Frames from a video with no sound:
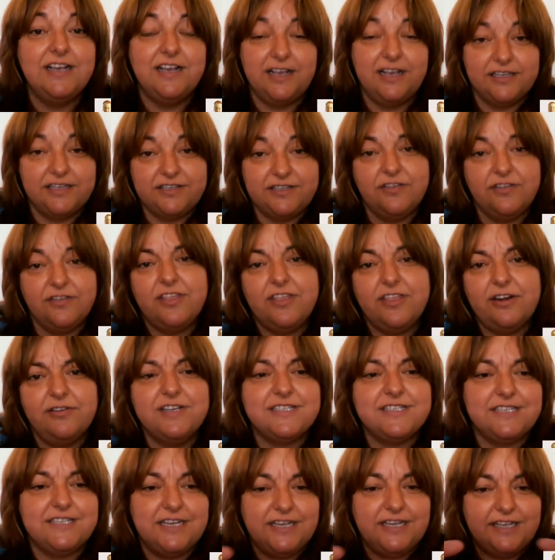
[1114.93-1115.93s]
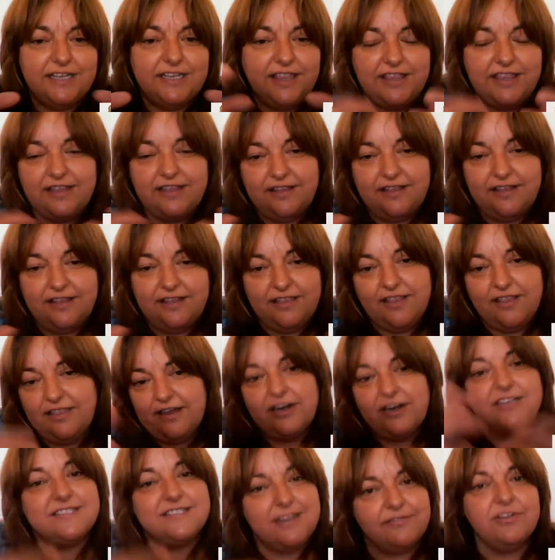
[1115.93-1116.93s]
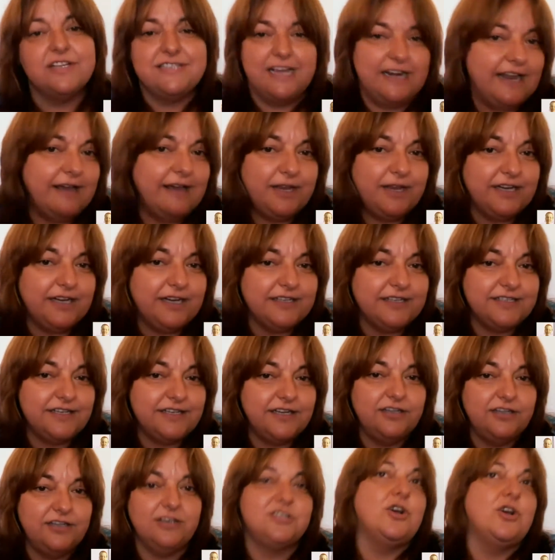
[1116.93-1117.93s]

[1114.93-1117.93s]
So there are several dynamics.